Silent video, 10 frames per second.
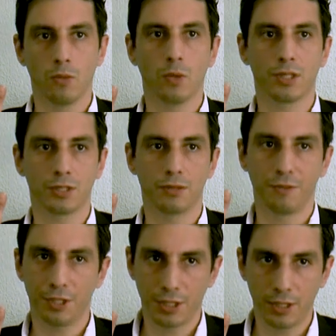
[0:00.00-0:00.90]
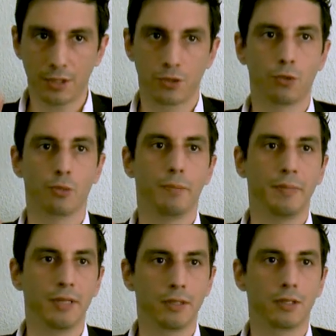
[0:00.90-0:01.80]
was sufficient to
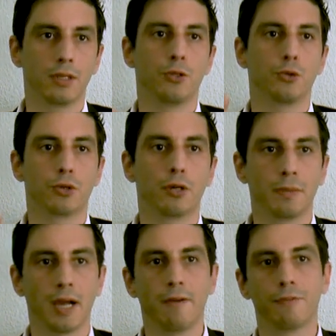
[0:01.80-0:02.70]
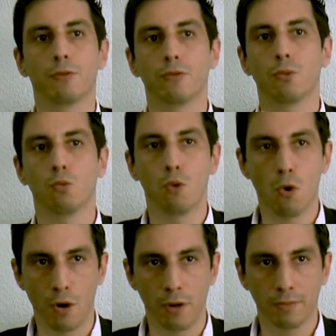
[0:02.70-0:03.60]
rebuild Europe after the
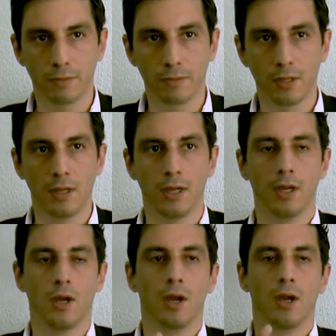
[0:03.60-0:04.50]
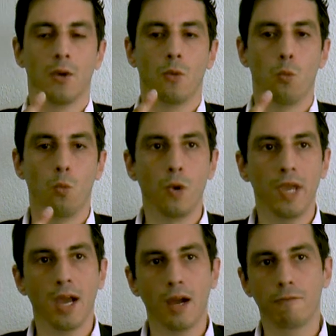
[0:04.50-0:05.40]
war.
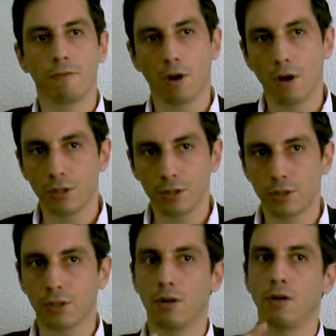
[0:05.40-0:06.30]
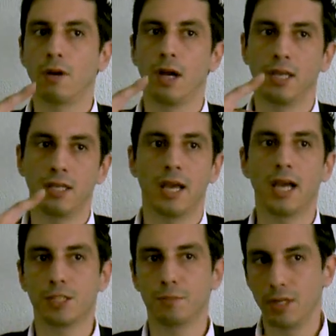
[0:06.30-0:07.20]
We have lost, or it
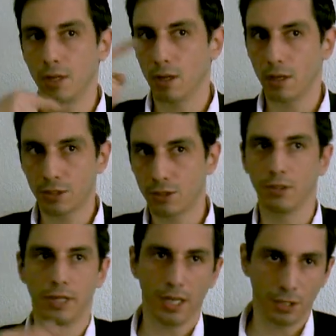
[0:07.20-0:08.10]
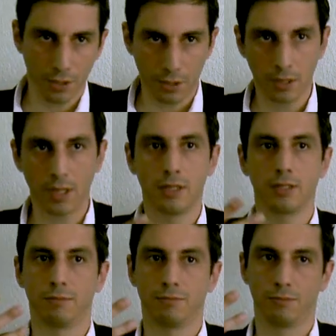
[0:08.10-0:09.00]
has been lost to nature
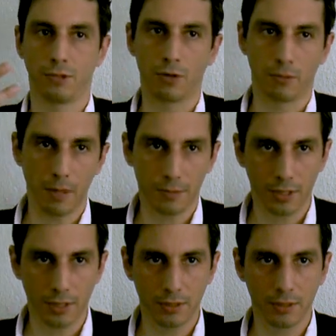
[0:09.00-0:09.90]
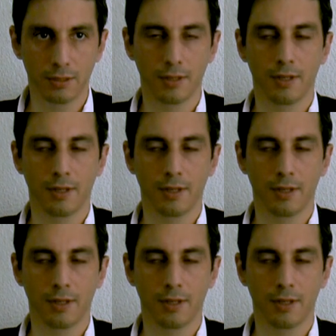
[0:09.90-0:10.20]
and corruption,